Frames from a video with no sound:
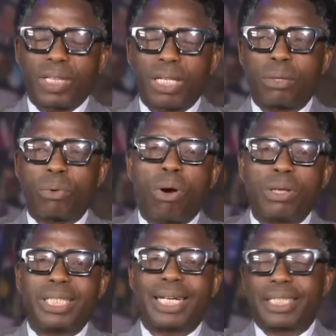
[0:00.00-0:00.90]
call
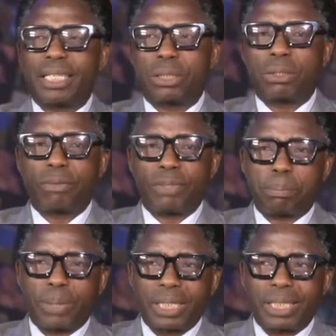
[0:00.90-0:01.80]
the attention of the
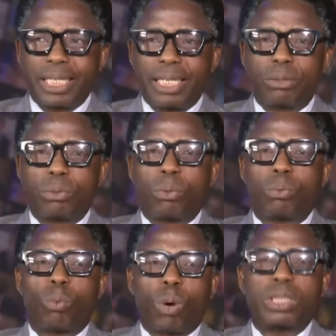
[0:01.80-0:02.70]
president to
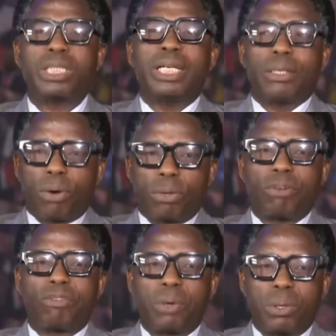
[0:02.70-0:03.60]
what all
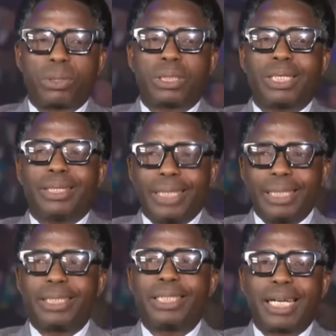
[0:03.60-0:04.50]
of us
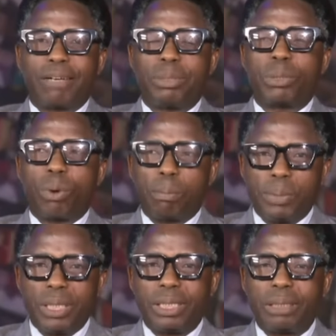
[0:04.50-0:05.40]
Nigeria have been
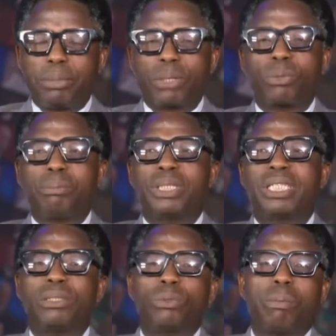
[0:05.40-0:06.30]
complaining. But to
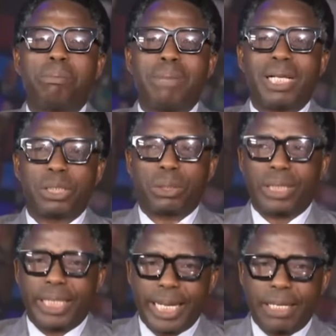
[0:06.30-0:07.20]
begin to
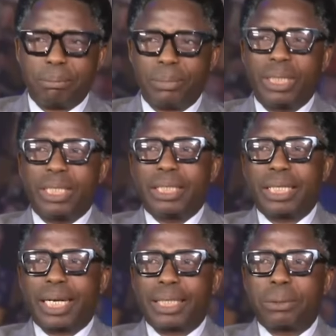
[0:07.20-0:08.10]
mention name,
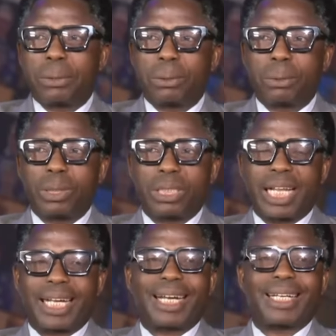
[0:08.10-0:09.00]
it's
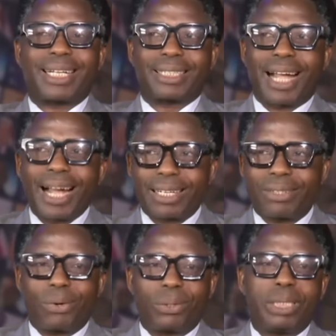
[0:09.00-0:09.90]
like an attack
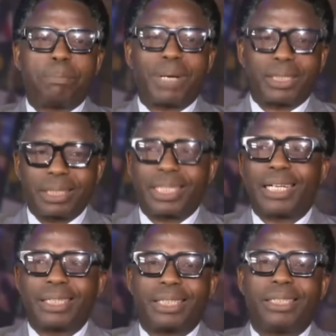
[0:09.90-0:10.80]
on the
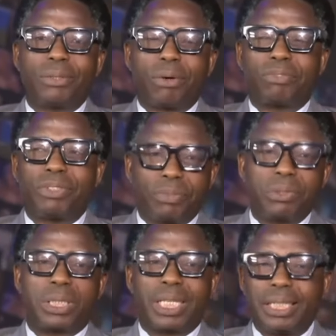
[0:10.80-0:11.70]
personality of even
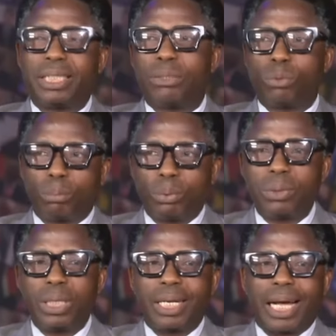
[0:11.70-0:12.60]
Seyi Tinubu,
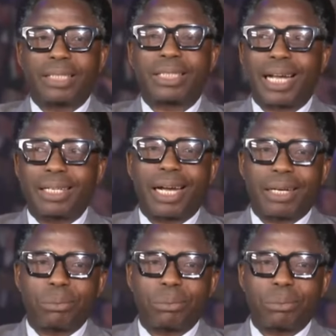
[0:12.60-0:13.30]
as I could